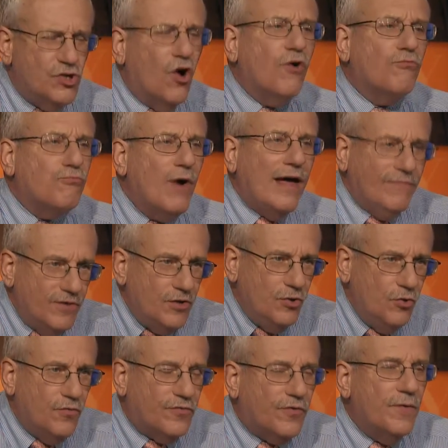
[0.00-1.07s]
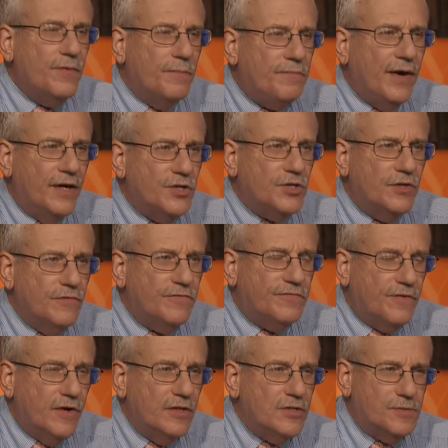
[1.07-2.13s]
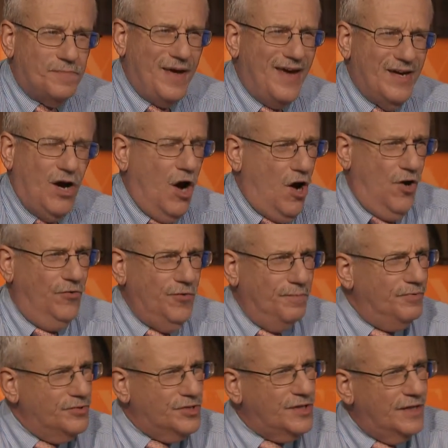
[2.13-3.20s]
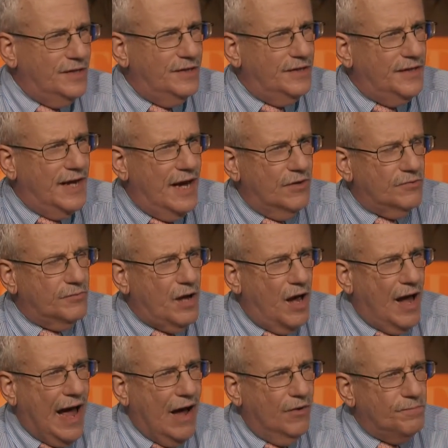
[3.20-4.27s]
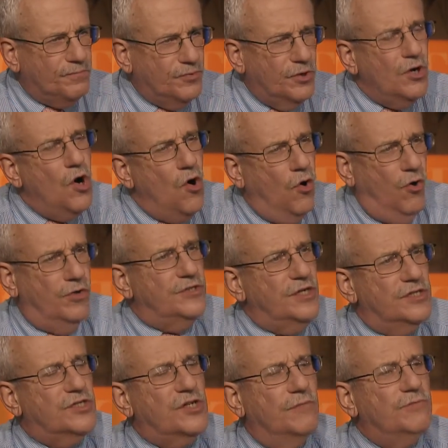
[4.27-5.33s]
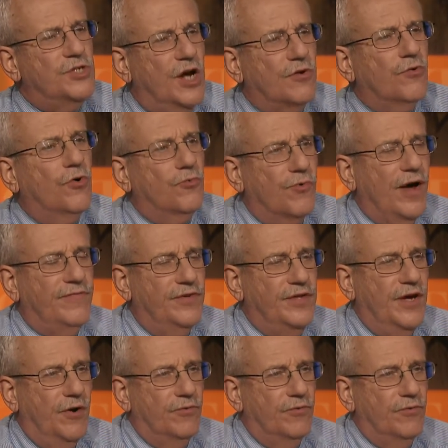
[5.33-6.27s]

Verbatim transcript: our revenue from the pension funds paying 100% of the out, output, or is there some no. general revenue? Oh,